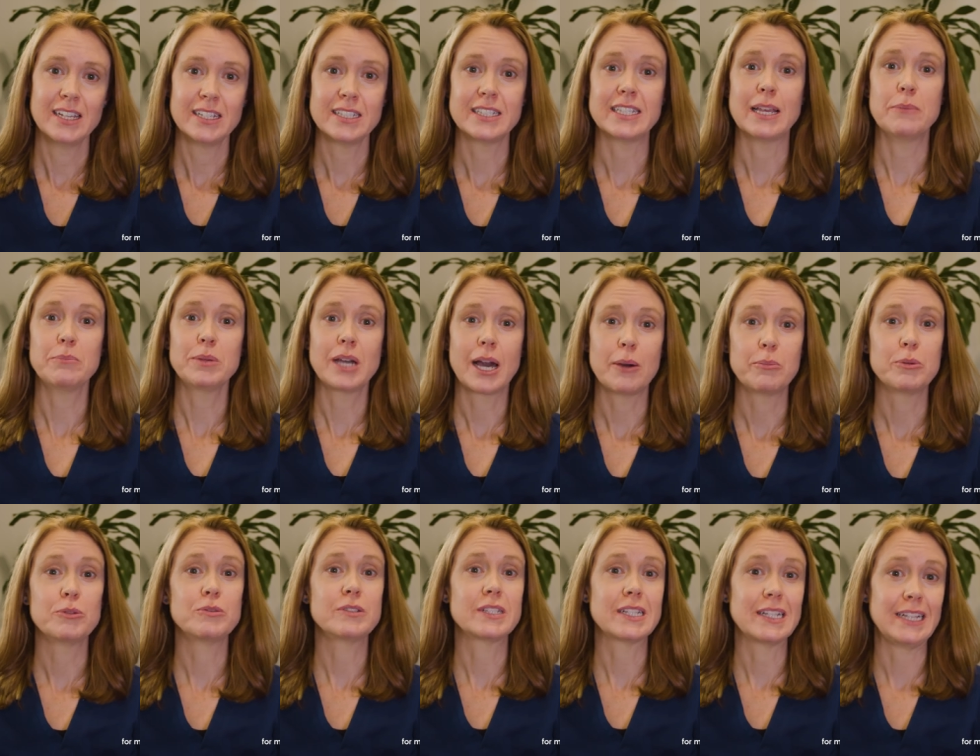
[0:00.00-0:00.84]
Some
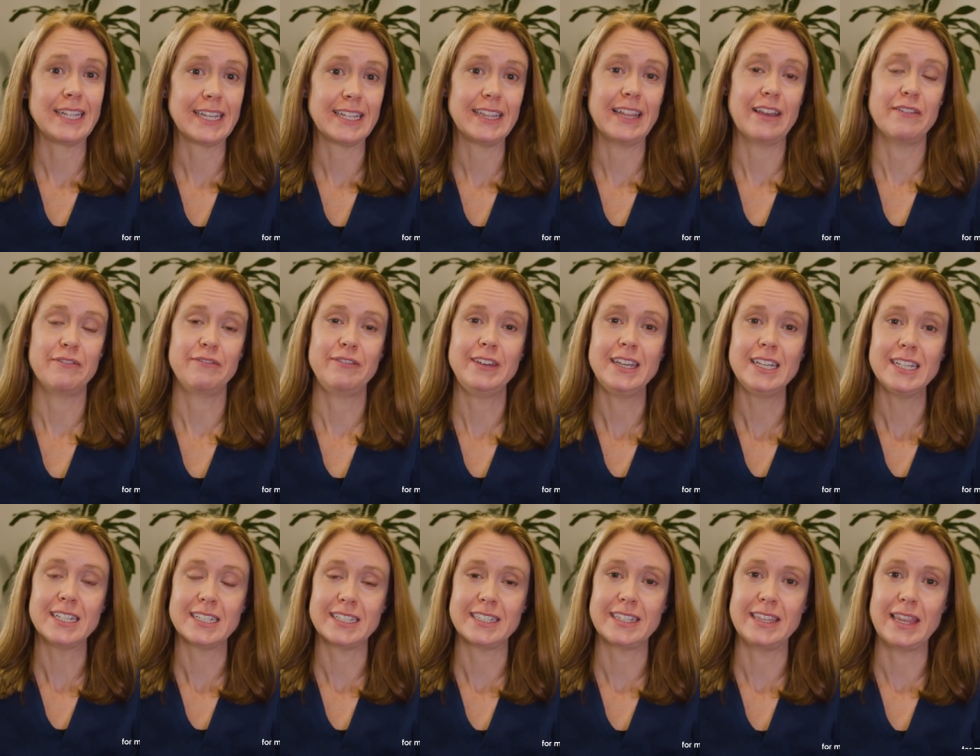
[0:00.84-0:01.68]
couples click their
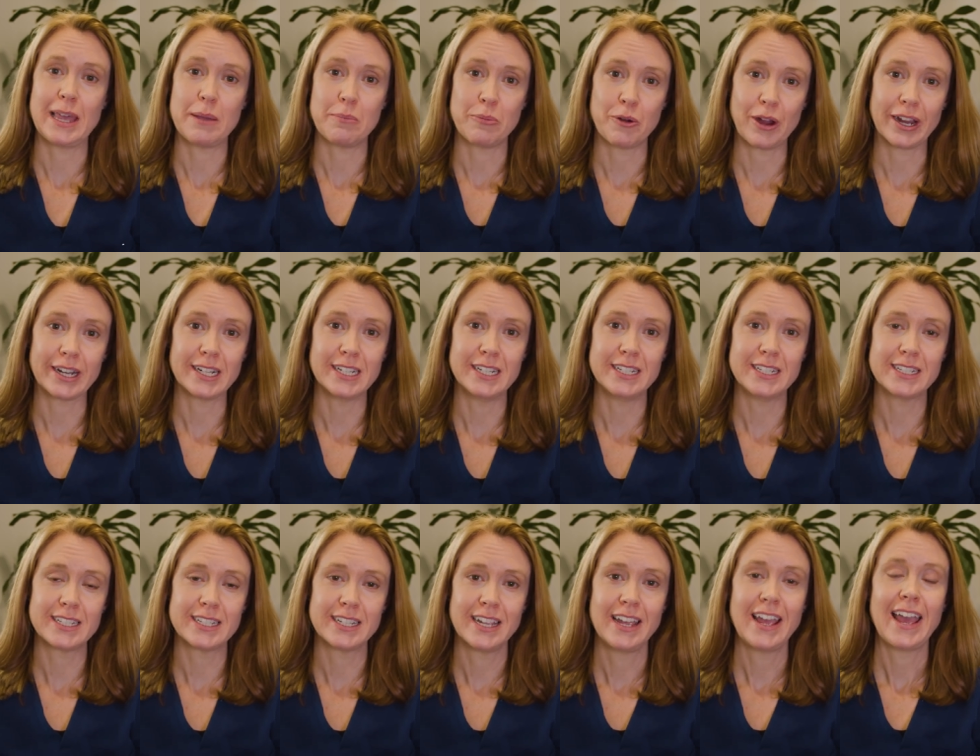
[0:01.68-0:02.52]
fingers and they're
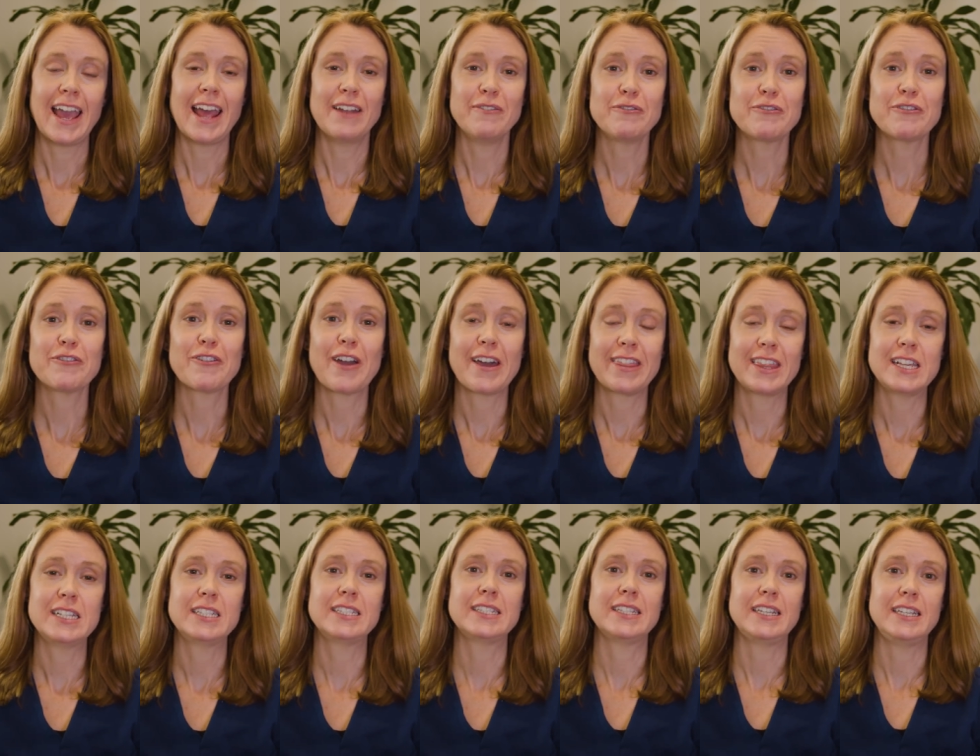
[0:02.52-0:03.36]
pregnant, and for
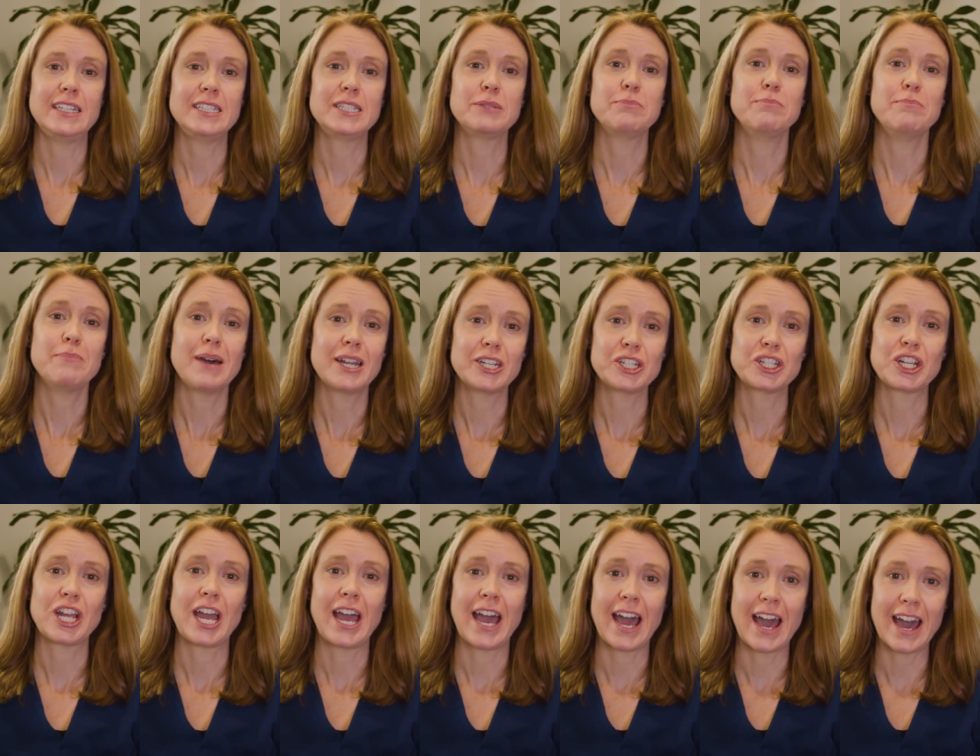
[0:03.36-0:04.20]
others, it's
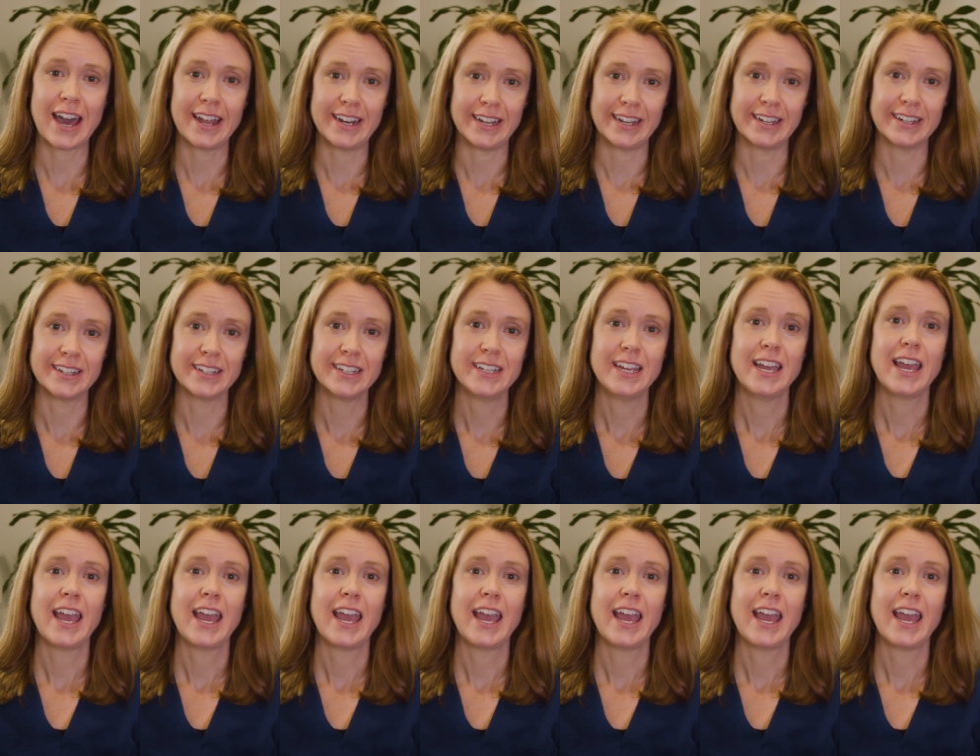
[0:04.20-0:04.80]
much harder.